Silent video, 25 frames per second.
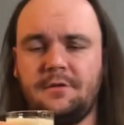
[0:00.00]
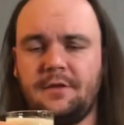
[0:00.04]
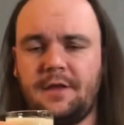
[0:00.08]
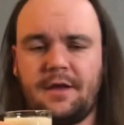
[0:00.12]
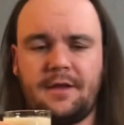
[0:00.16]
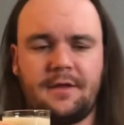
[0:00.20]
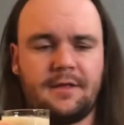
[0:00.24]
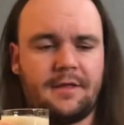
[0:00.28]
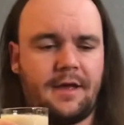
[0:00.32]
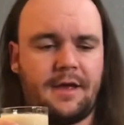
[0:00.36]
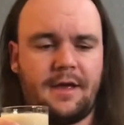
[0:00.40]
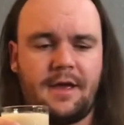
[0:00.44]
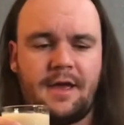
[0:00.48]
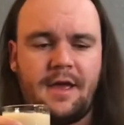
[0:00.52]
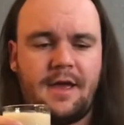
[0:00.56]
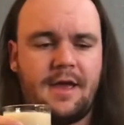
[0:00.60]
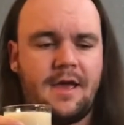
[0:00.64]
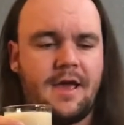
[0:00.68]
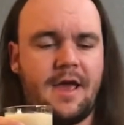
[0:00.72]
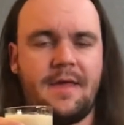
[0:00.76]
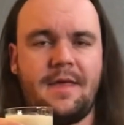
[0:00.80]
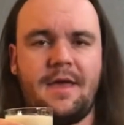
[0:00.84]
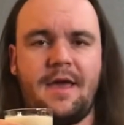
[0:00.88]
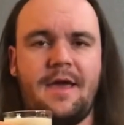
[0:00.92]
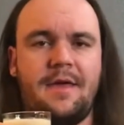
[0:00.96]
Like
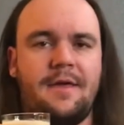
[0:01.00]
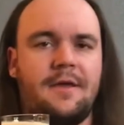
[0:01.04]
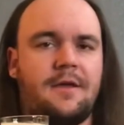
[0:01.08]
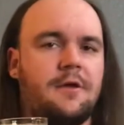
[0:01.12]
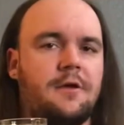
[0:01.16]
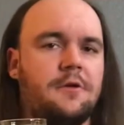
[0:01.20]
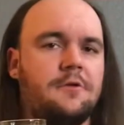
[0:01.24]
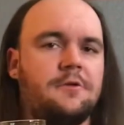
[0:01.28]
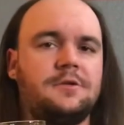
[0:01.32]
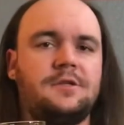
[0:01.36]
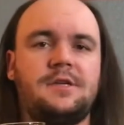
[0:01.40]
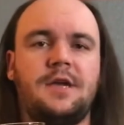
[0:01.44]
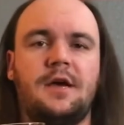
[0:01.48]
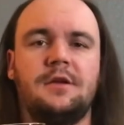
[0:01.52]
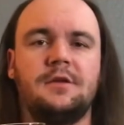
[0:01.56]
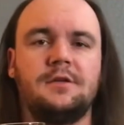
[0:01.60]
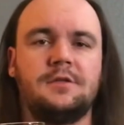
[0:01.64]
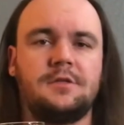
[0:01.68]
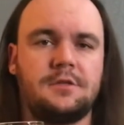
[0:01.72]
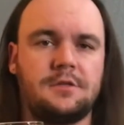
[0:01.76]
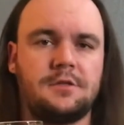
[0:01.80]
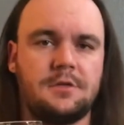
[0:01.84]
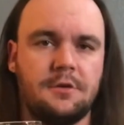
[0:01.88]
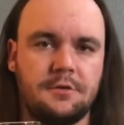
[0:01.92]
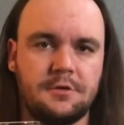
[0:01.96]
it goes down
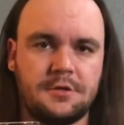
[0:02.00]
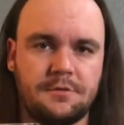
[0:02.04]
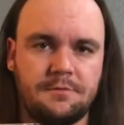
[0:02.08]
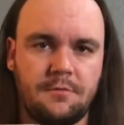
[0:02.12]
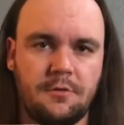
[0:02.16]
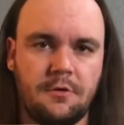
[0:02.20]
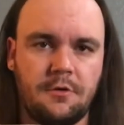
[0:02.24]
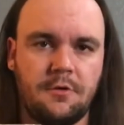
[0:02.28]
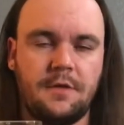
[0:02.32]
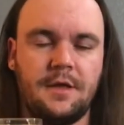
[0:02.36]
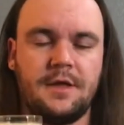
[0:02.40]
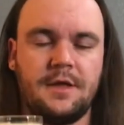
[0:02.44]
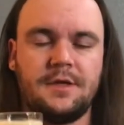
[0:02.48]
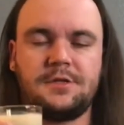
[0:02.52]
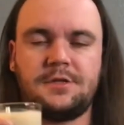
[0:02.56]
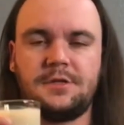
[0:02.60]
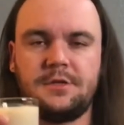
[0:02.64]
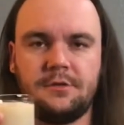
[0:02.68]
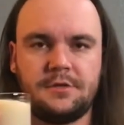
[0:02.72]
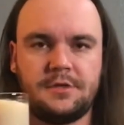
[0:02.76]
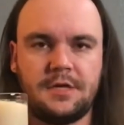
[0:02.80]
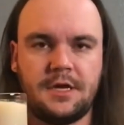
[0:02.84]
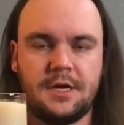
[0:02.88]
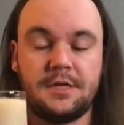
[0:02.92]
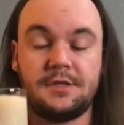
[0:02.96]
so smooth. It's
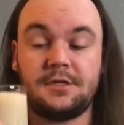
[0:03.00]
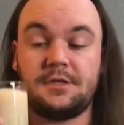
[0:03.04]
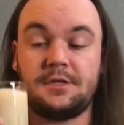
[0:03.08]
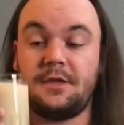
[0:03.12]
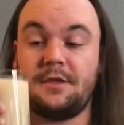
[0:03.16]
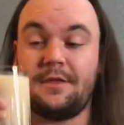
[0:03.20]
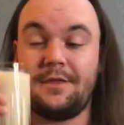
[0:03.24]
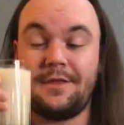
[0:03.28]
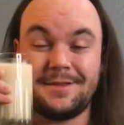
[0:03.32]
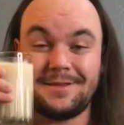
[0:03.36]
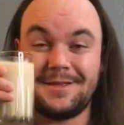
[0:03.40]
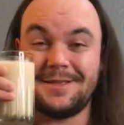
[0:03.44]
so tasty.